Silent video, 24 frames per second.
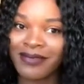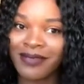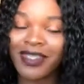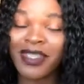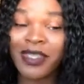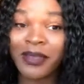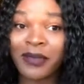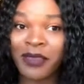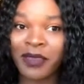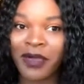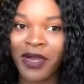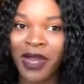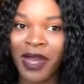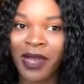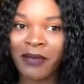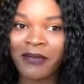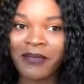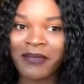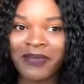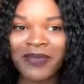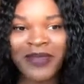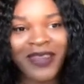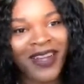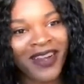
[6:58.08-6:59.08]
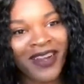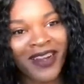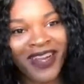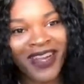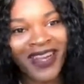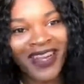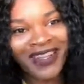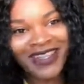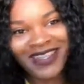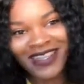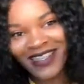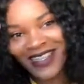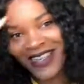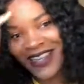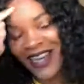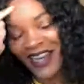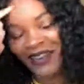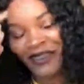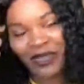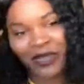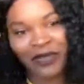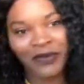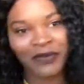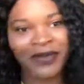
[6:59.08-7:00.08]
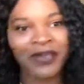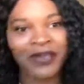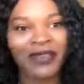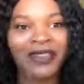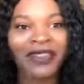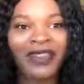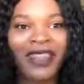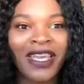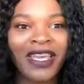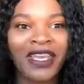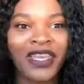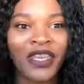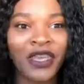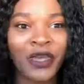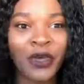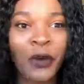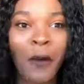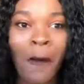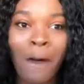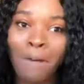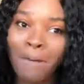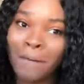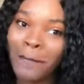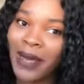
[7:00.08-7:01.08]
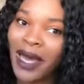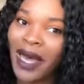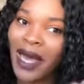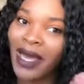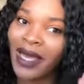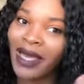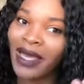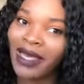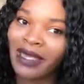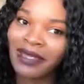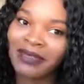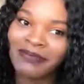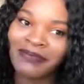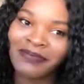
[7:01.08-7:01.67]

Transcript: Subscribe. All right, have a good one. Thank you. Bye.